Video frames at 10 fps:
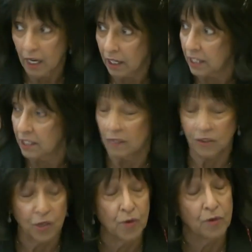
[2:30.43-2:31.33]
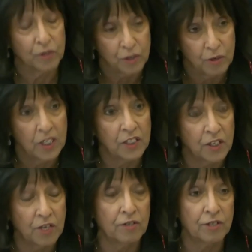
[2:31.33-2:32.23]

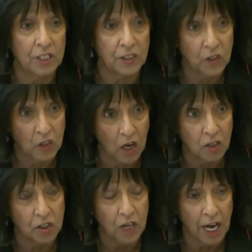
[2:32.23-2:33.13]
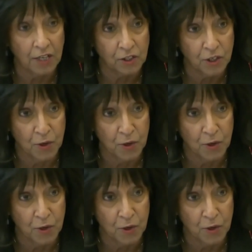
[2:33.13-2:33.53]
continue to consult and